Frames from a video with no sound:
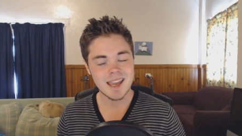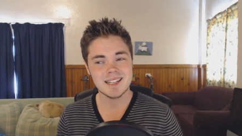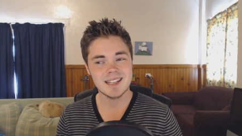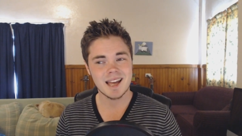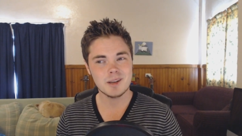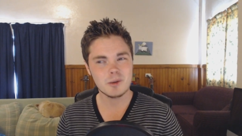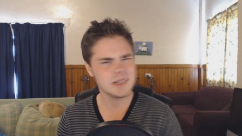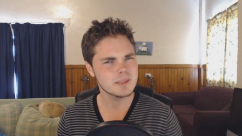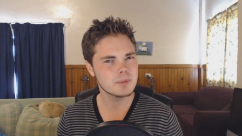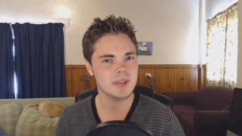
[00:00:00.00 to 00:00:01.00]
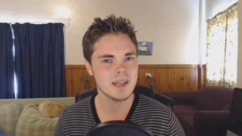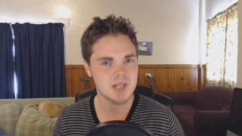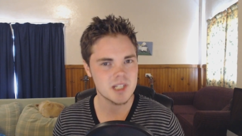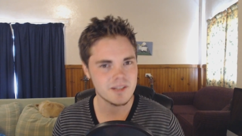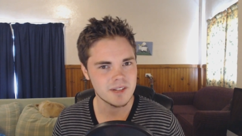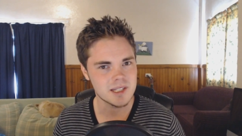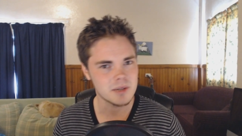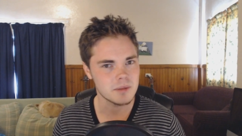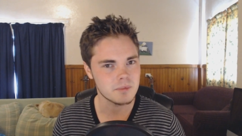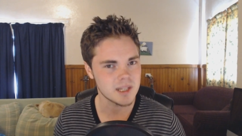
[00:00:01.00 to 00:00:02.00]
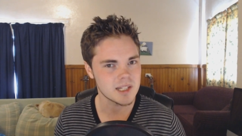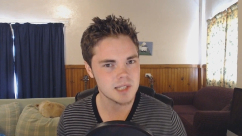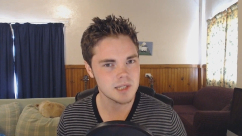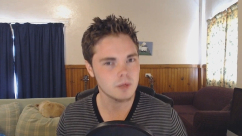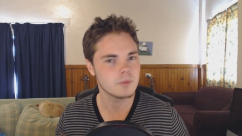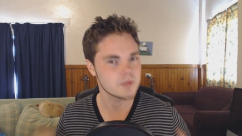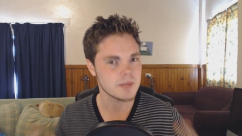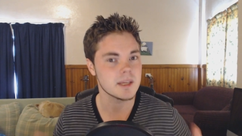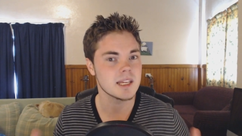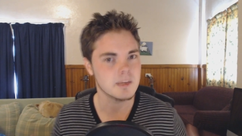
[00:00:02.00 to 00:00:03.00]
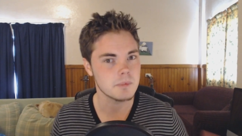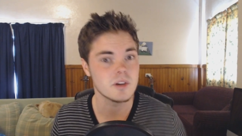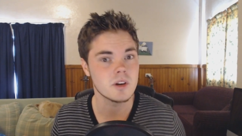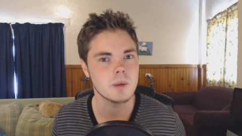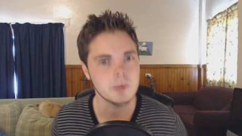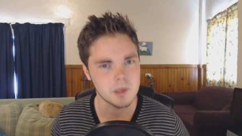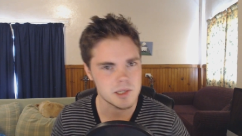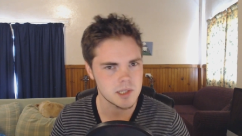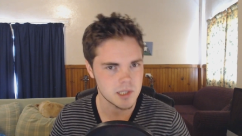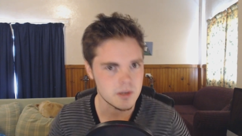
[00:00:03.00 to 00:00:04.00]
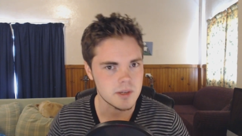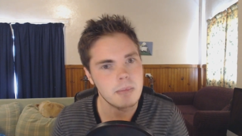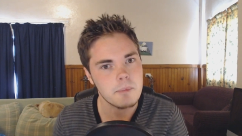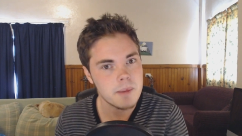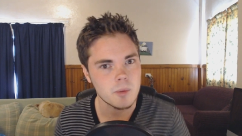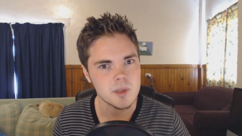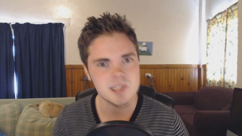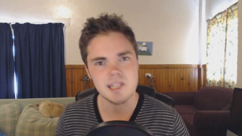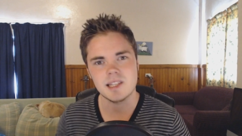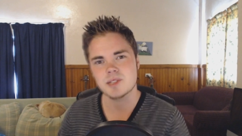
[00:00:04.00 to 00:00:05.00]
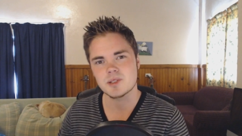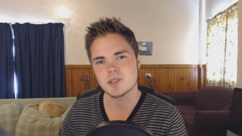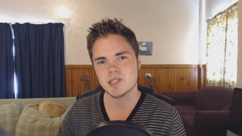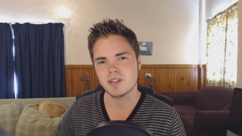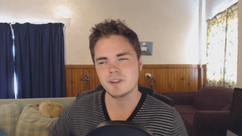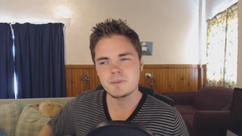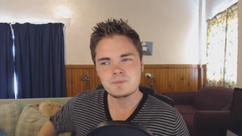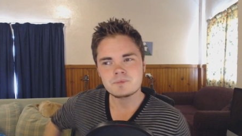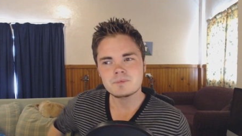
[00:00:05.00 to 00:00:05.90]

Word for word: and uh, not really put that much effort into it, but it's still something that can be very popular because it's a new game. People want to see that sort of stuff.